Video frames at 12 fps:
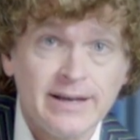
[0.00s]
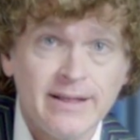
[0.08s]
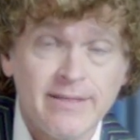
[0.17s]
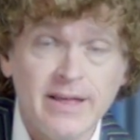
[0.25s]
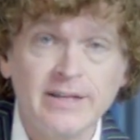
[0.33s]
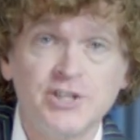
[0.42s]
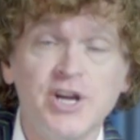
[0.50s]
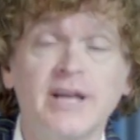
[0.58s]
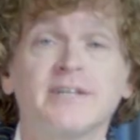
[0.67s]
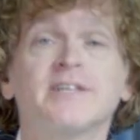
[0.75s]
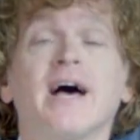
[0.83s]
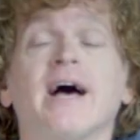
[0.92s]
the
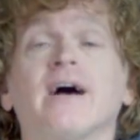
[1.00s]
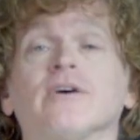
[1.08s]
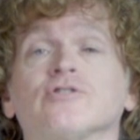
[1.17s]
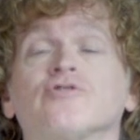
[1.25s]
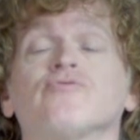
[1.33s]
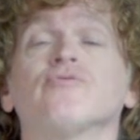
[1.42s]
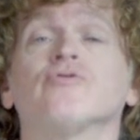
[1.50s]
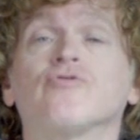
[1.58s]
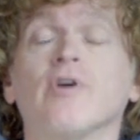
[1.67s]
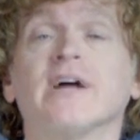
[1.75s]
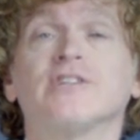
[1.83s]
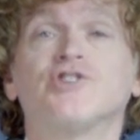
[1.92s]
Gentiles through
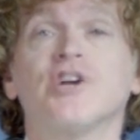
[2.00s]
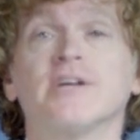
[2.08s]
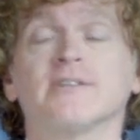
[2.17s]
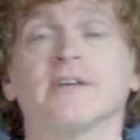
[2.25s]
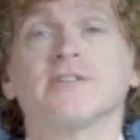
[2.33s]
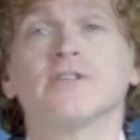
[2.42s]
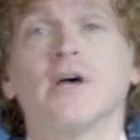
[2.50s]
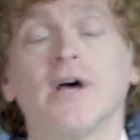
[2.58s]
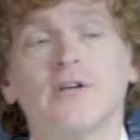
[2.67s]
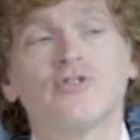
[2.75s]
Christ Jesus